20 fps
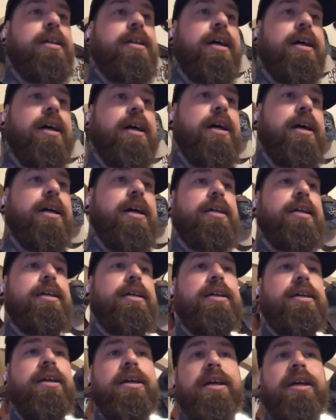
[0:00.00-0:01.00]
uh,
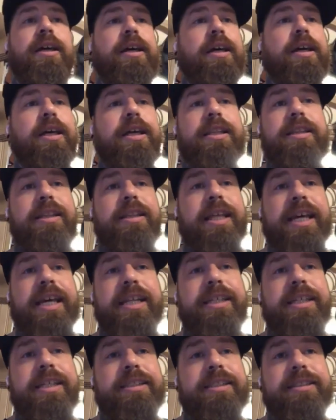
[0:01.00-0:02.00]
that
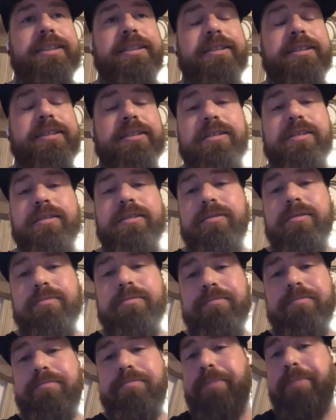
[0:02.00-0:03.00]
is
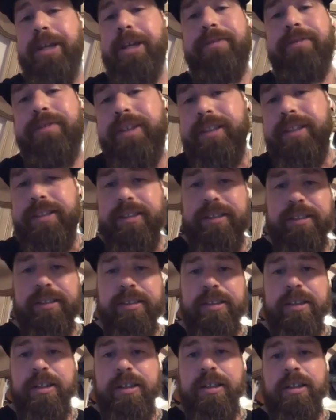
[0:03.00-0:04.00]
benefits.
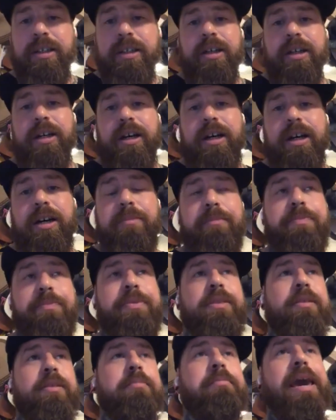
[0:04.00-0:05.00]
Um,
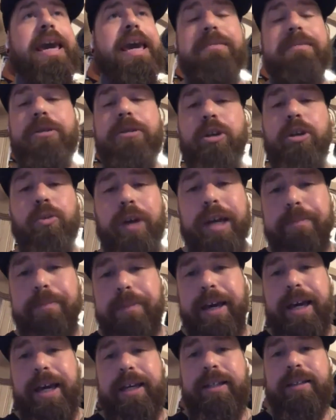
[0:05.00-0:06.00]
paying me great
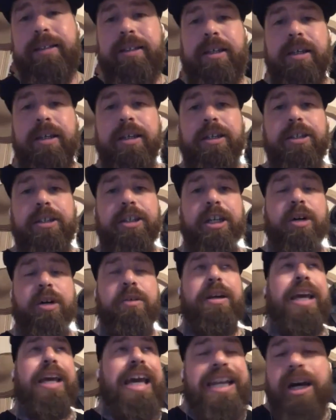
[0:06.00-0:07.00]
pay, you know.
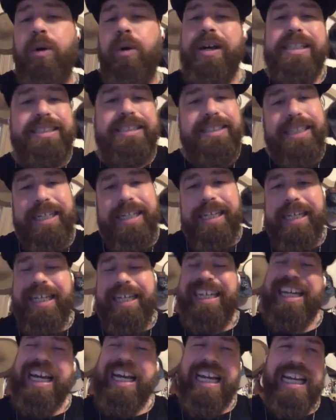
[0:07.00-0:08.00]
And no, it's
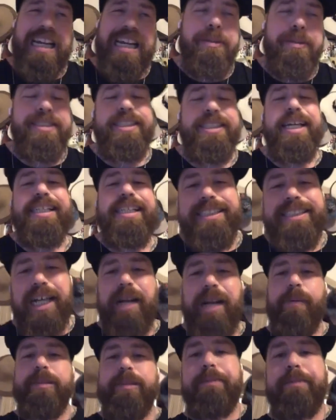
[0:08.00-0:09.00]
let me say it's
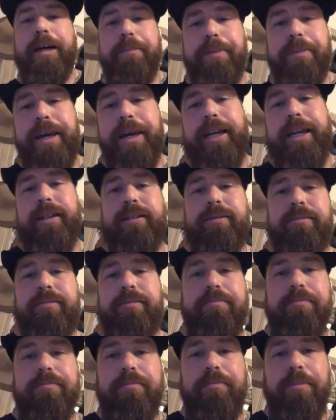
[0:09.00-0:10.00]
not always about pay,
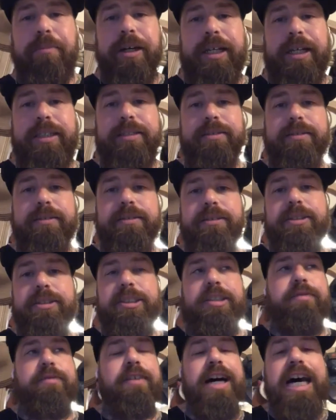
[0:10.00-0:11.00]
but to
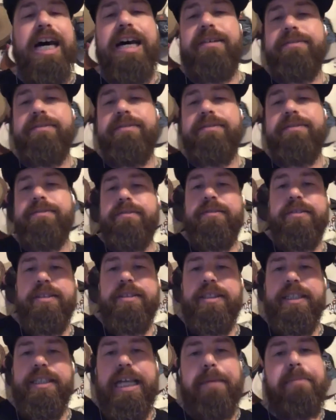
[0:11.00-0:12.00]
survive,
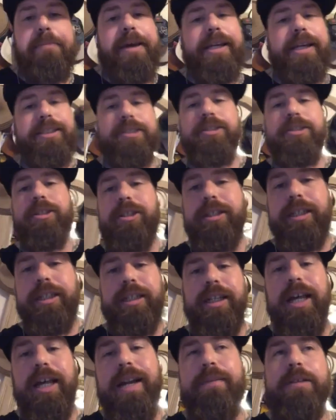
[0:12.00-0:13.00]
that pay is good, and
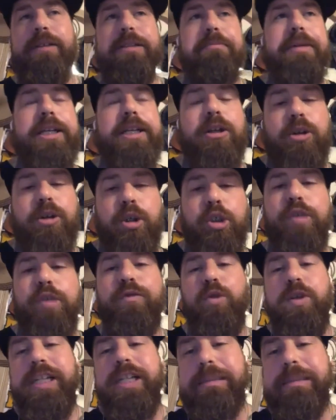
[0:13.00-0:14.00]
a lot of us men are looking
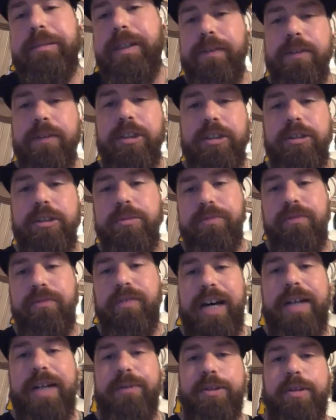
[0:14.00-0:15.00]
for that to be able to, to
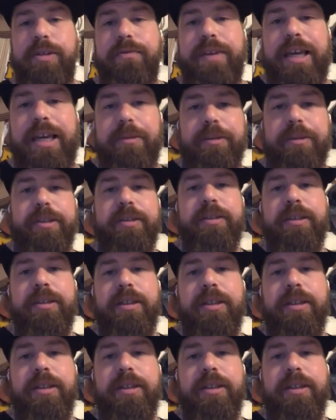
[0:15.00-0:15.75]
provide for the family.